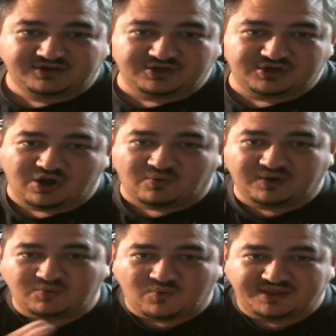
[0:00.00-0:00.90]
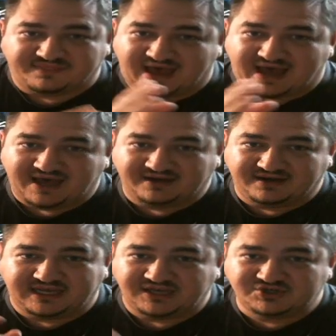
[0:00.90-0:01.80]
knowing what that
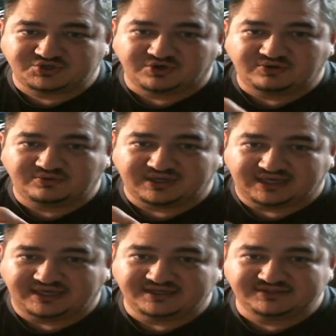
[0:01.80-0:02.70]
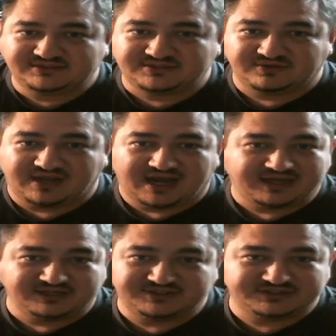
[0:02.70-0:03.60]
keystroke is so that I
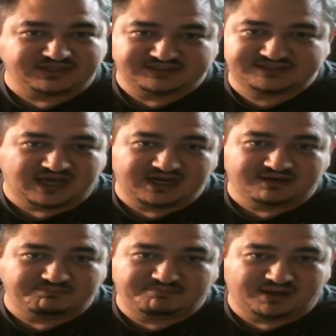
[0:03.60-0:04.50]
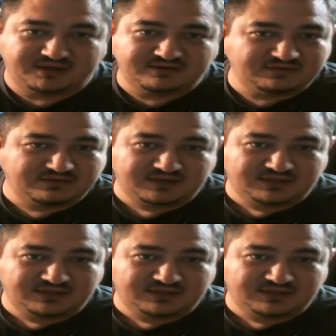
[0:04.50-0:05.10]
can just assign a button.